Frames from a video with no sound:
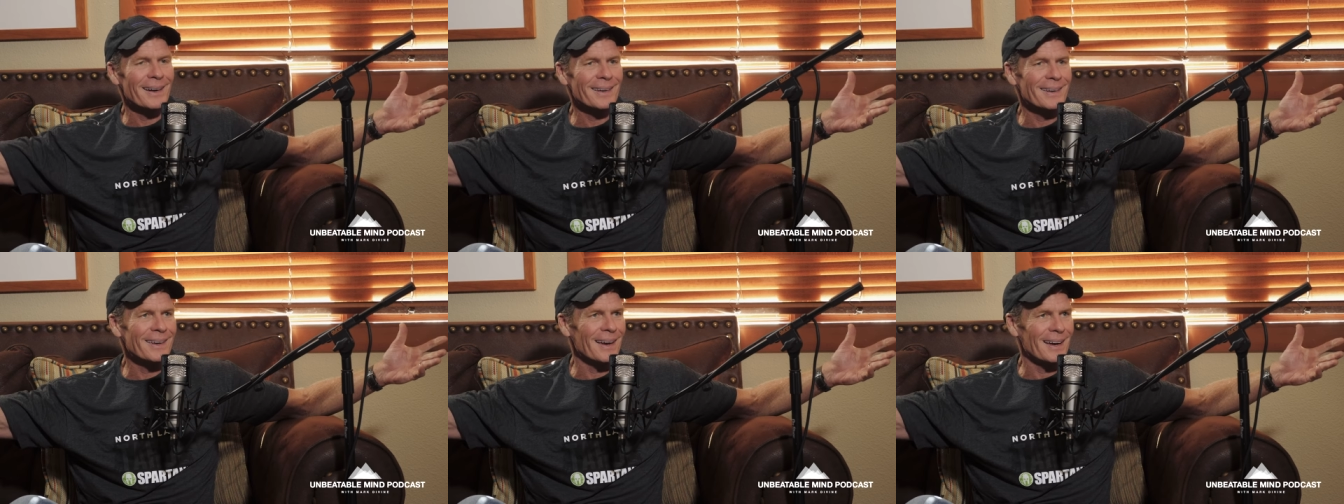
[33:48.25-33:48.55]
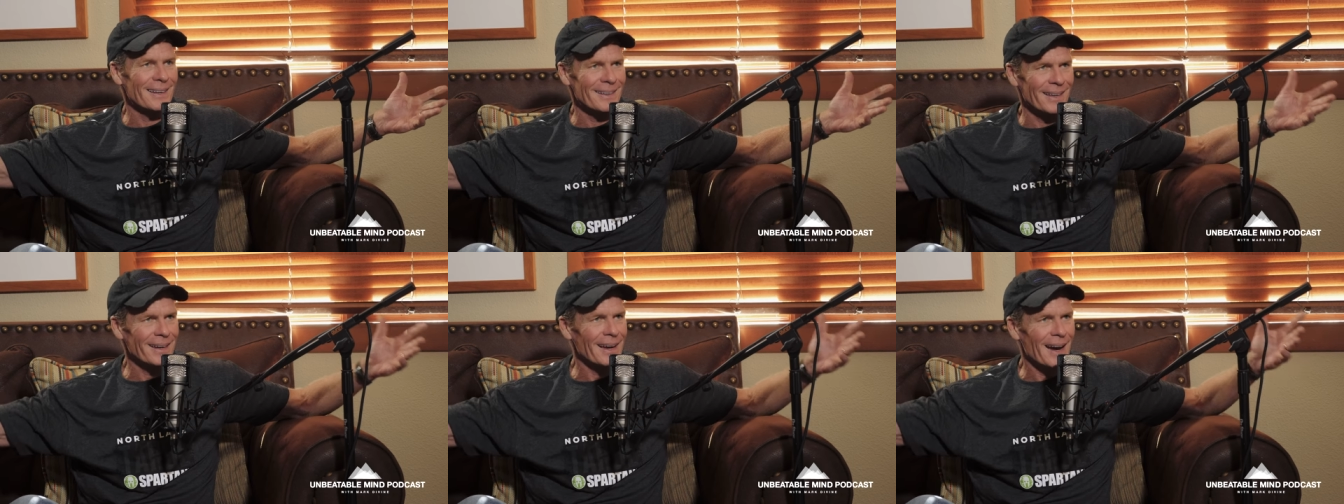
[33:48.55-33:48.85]
I
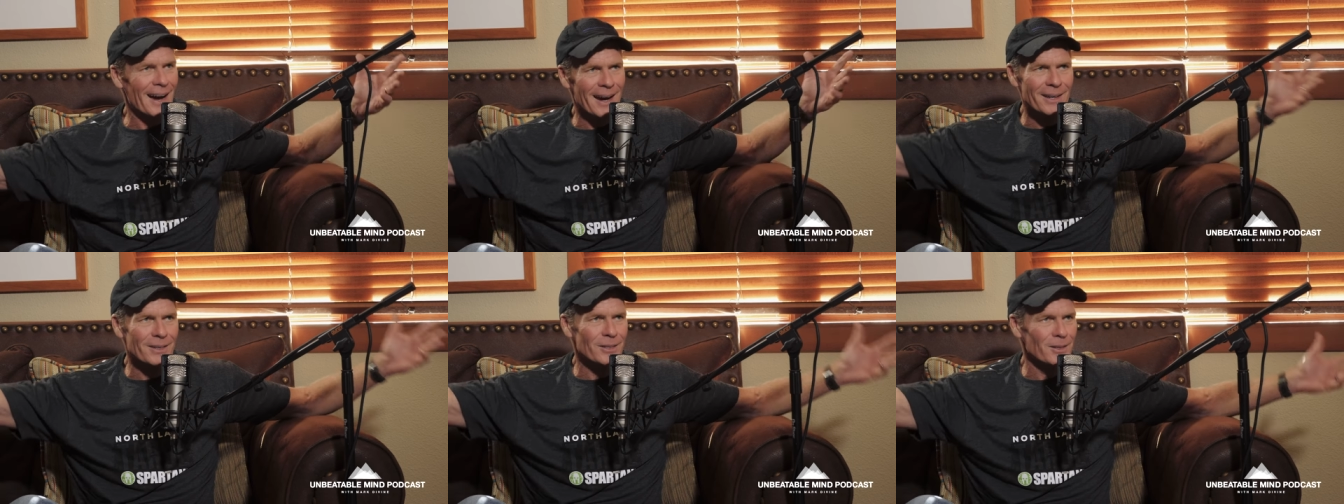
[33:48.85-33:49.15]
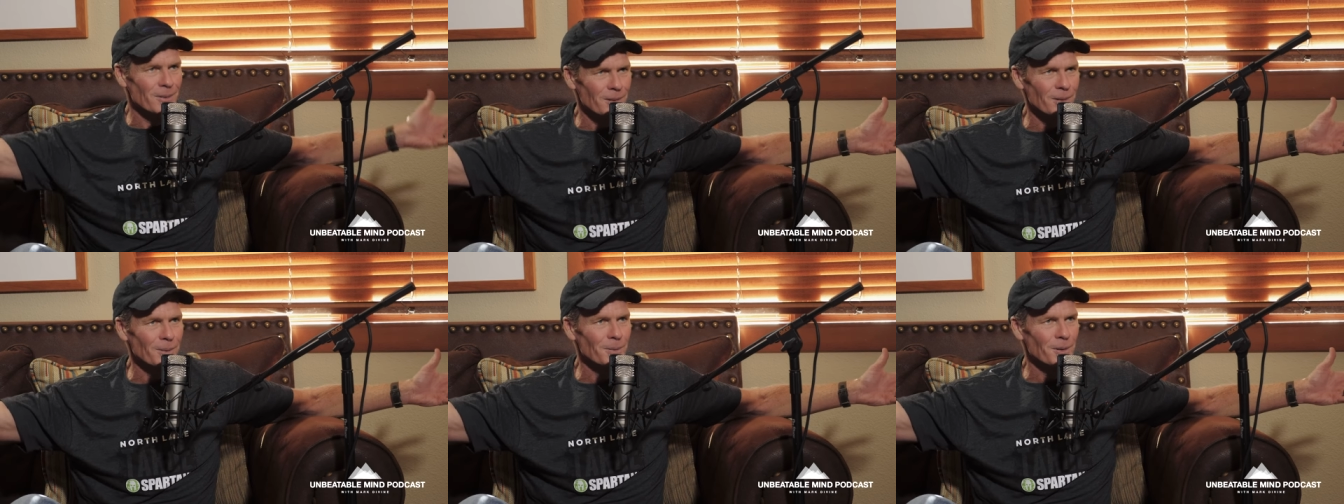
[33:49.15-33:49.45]
get like I
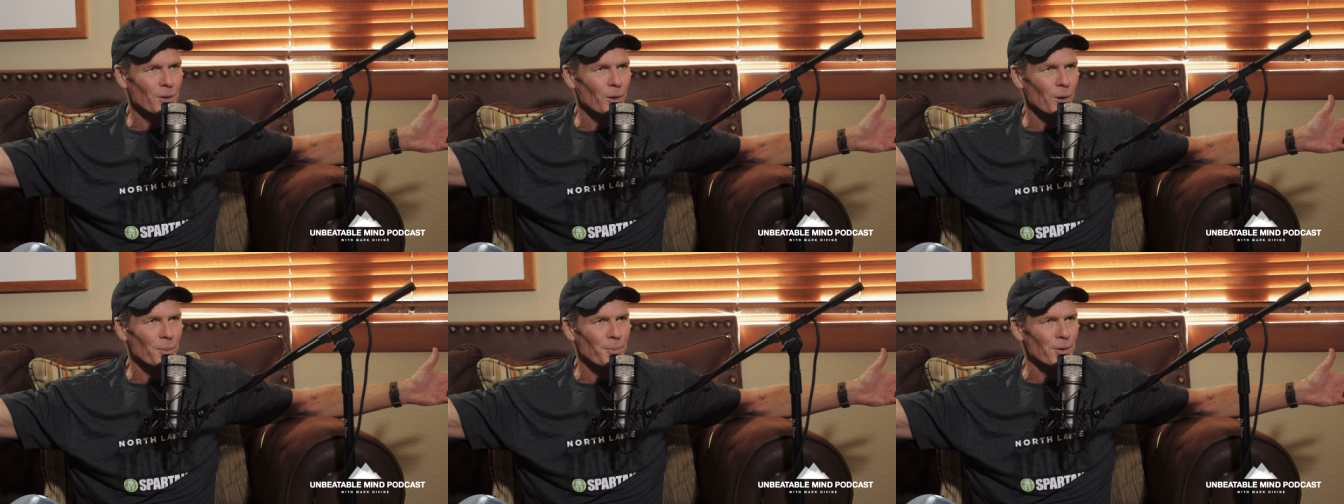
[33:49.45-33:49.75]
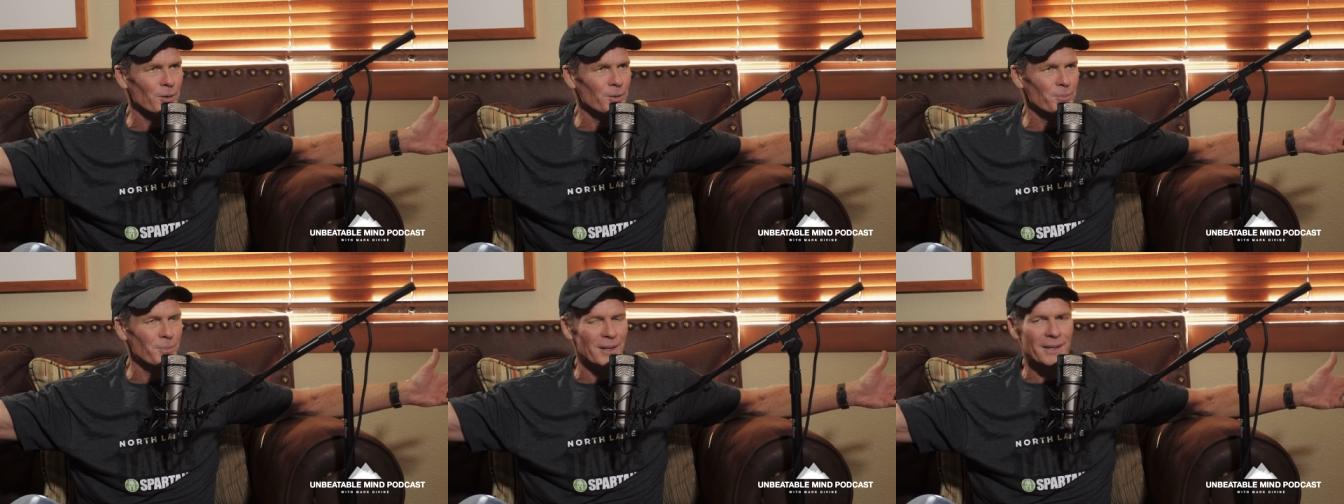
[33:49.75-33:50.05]
do
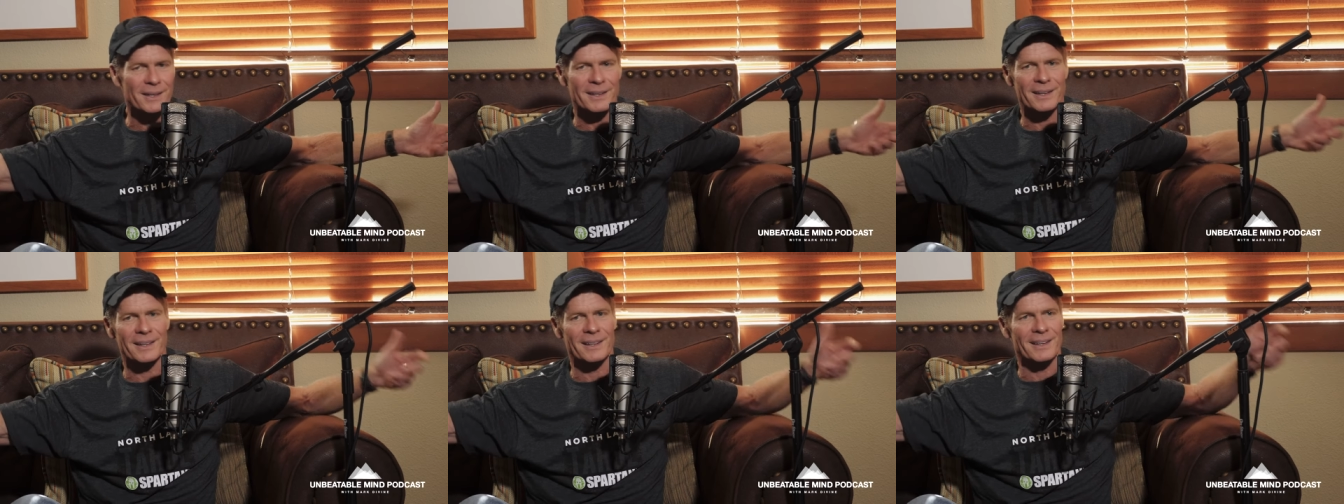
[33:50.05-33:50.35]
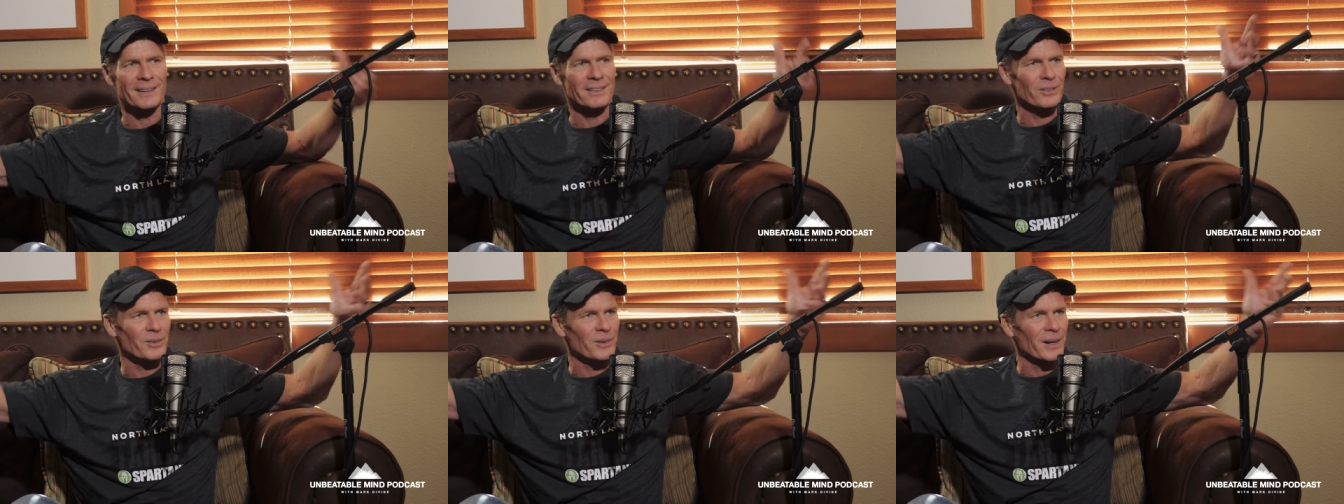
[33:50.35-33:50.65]
corporate
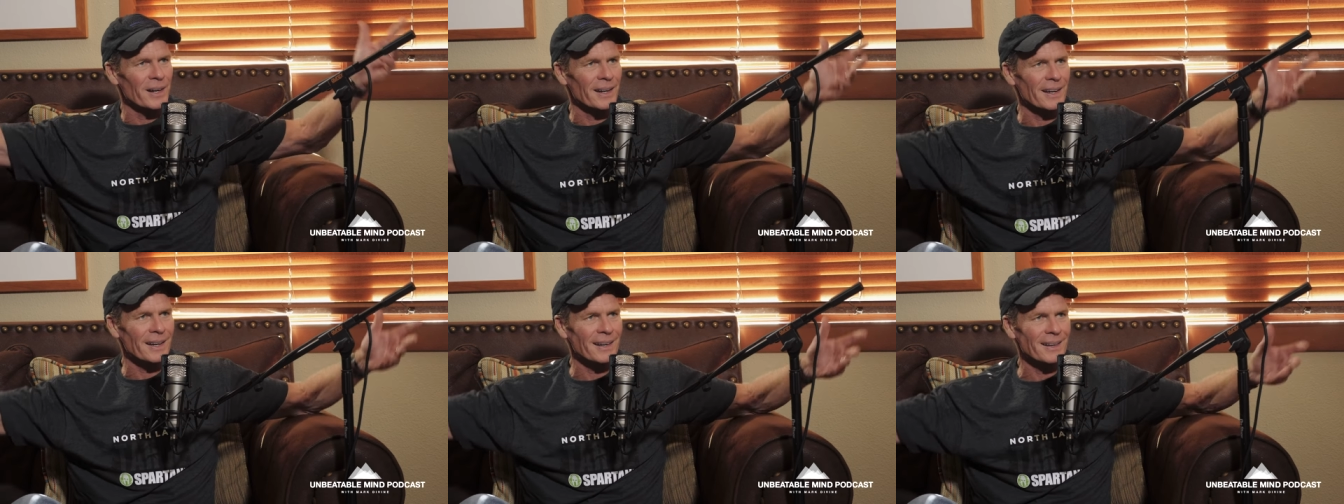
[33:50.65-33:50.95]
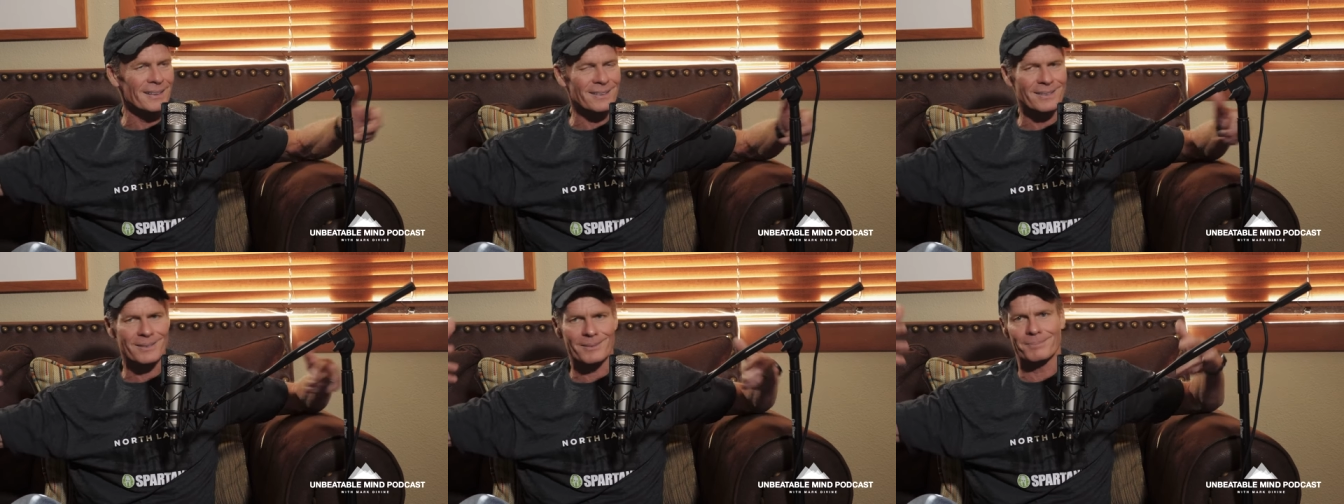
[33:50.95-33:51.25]
speaking and
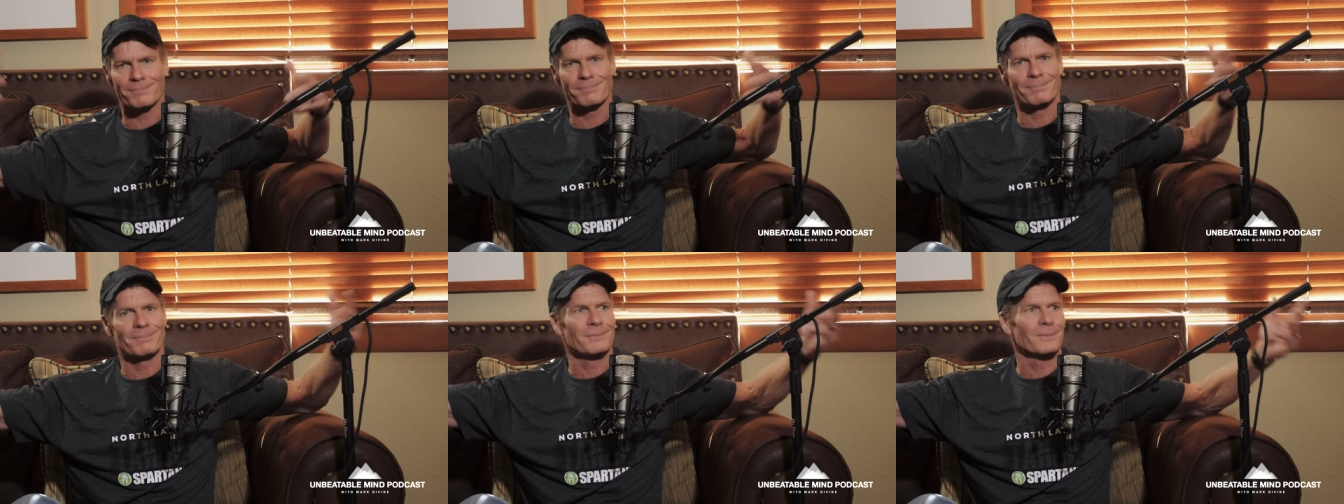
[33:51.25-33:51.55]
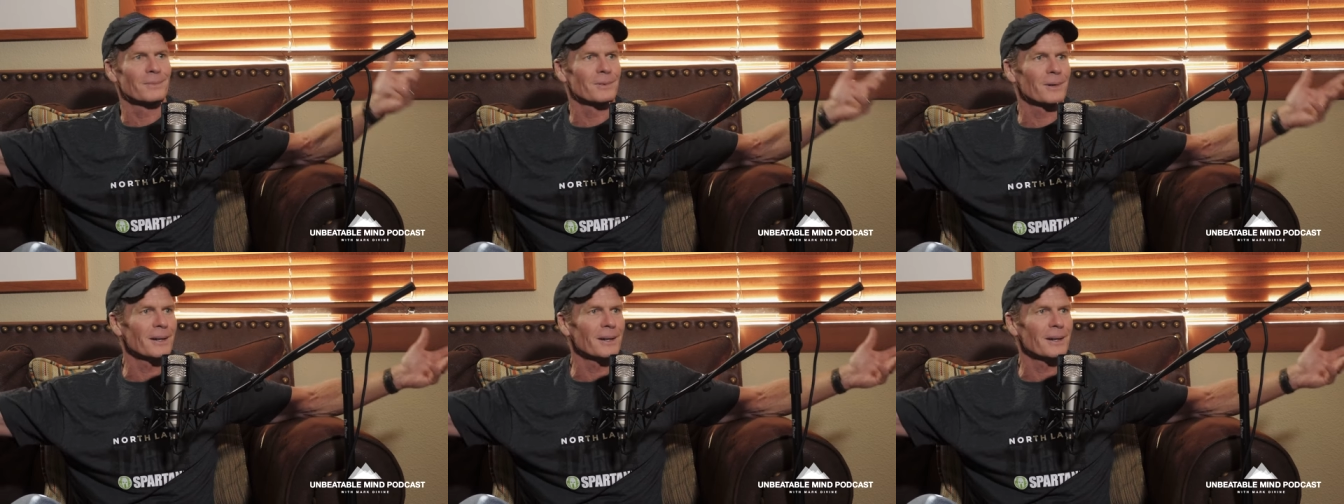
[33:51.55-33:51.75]
training, and it's sure.